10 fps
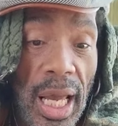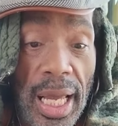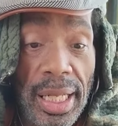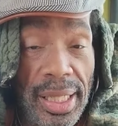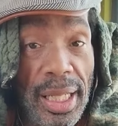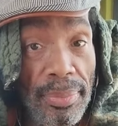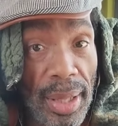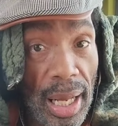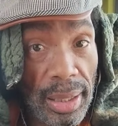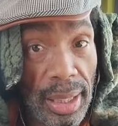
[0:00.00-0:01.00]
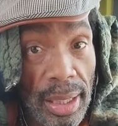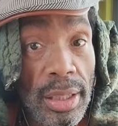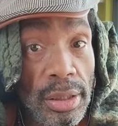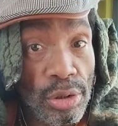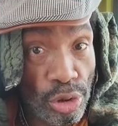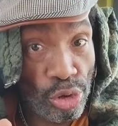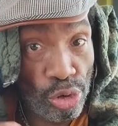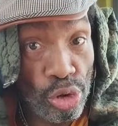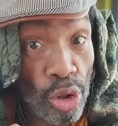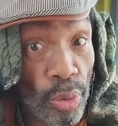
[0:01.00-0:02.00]
And deep down,
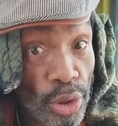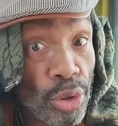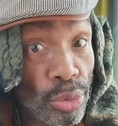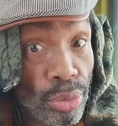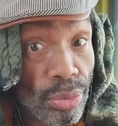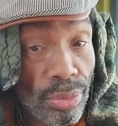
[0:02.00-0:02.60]
you know it too.